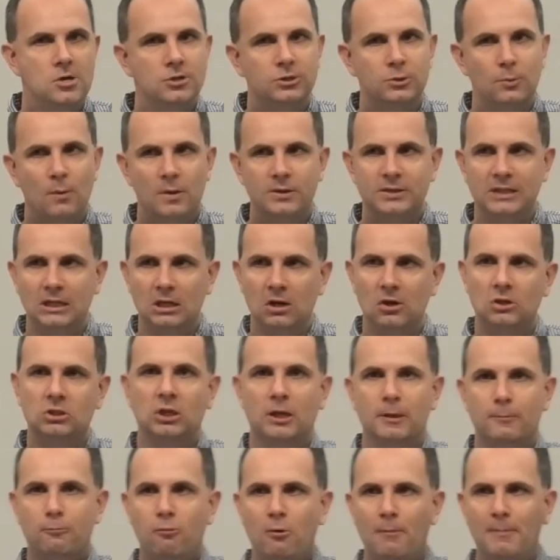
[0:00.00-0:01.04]
So whilst it looks
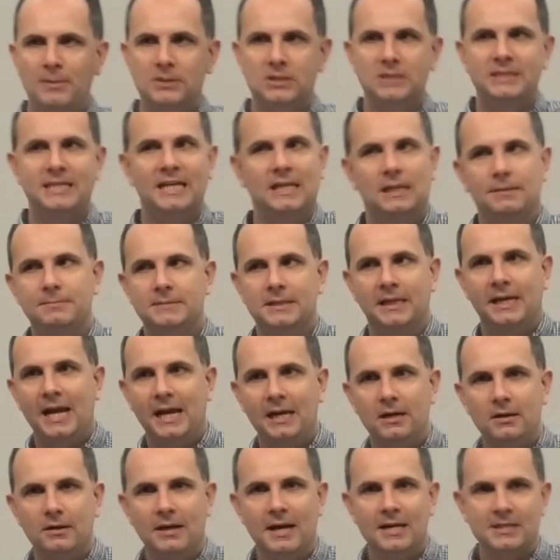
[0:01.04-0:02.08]
like the promise to take them to
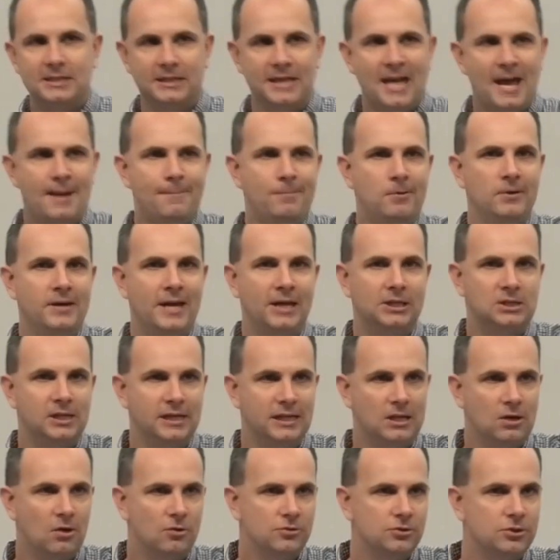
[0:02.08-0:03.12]
Canaan hasn't happened,
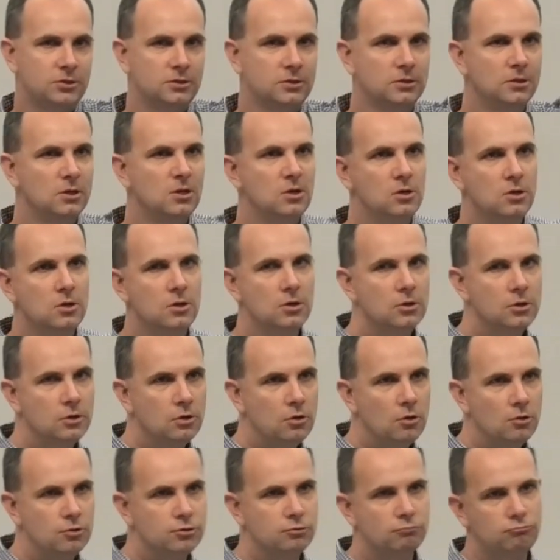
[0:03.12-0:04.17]
actually God's
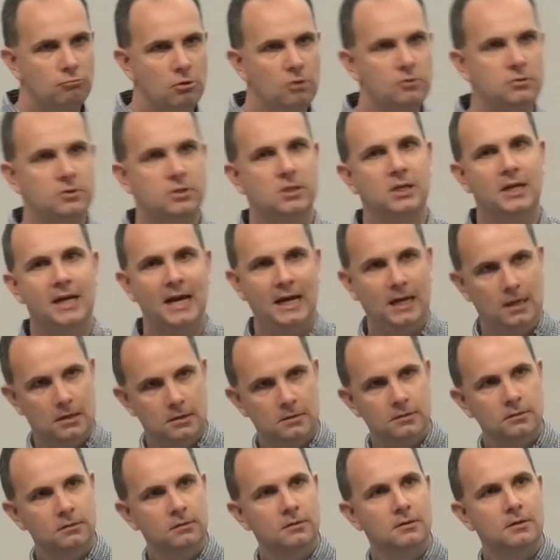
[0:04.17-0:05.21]
route to
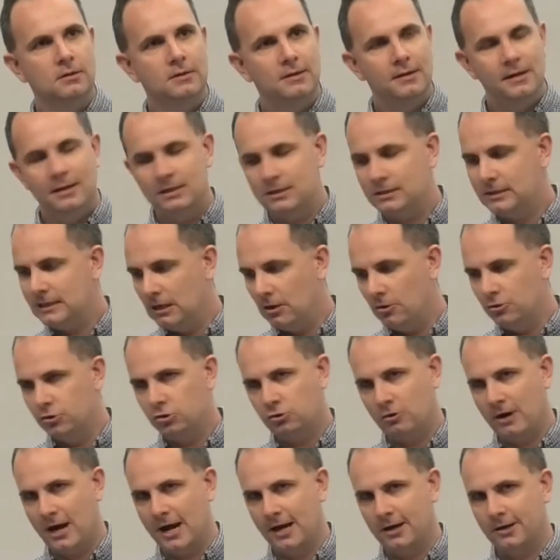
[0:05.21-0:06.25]
Canaan is still on
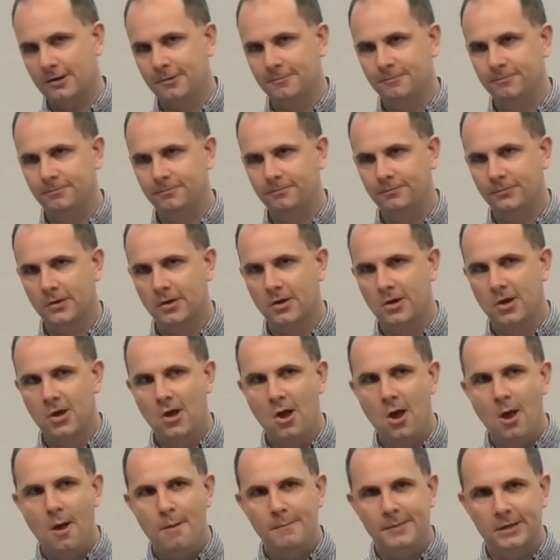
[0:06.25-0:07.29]
track.
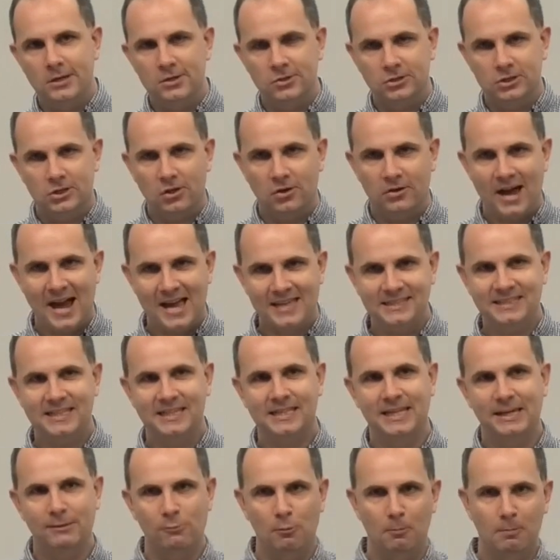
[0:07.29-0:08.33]
Because God had
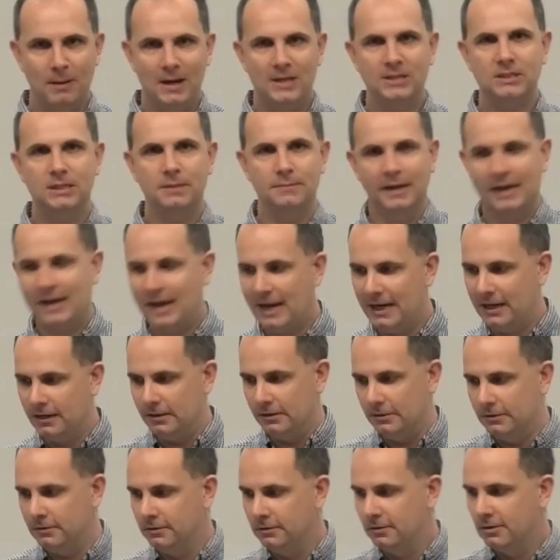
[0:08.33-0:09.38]
said he will bless them in
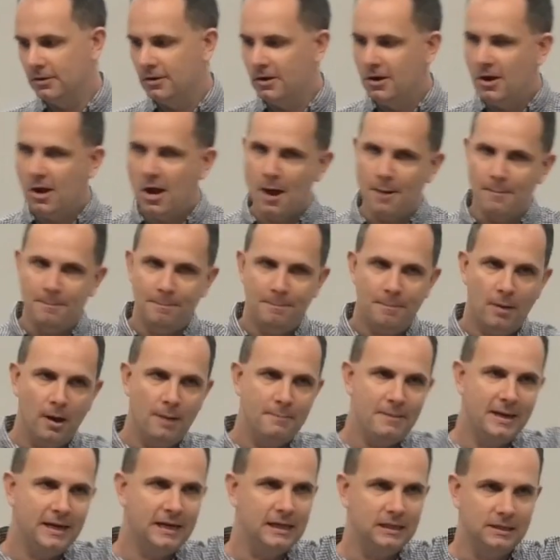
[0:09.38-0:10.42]
Canaan by
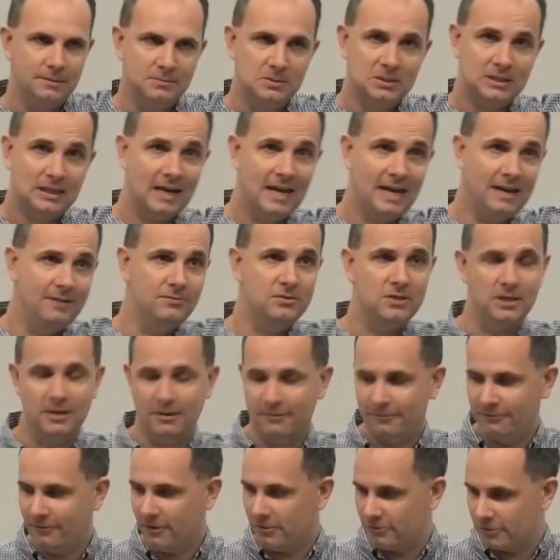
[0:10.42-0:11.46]
making them slaves in
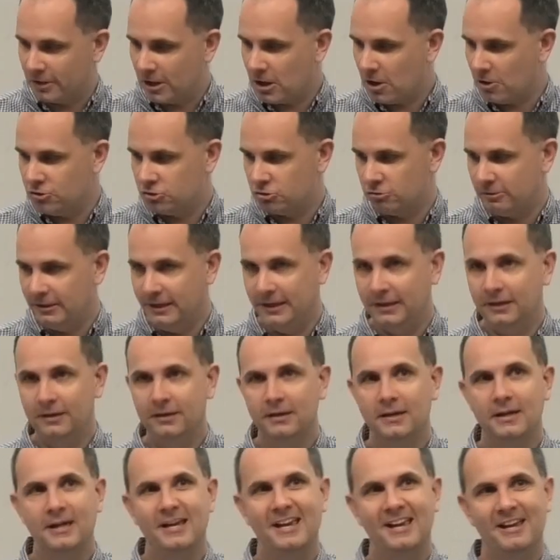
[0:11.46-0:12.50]
a foreign
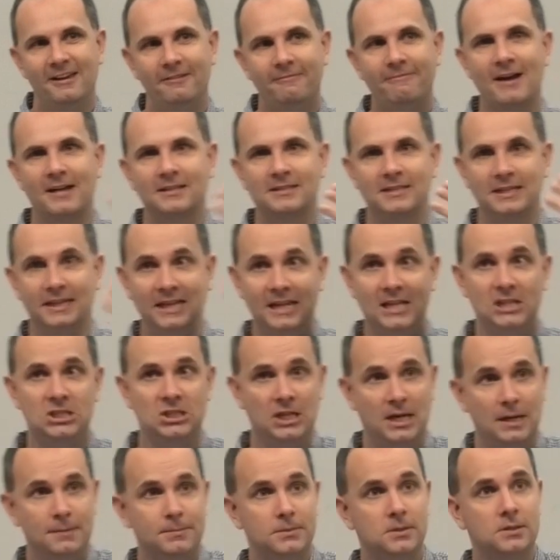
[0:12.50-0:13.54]
country, in fact in
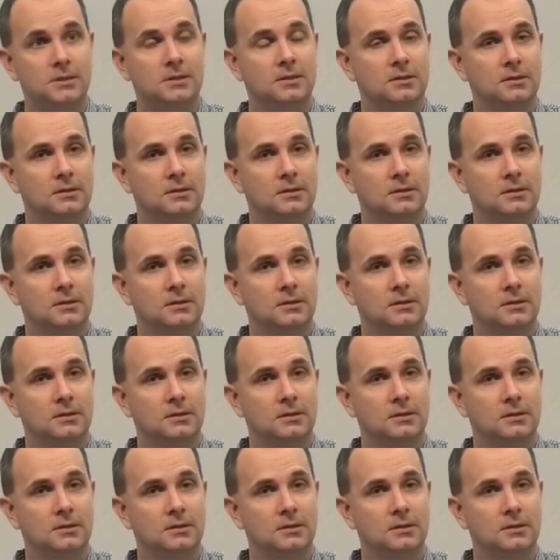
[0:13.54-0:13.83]
Egypt,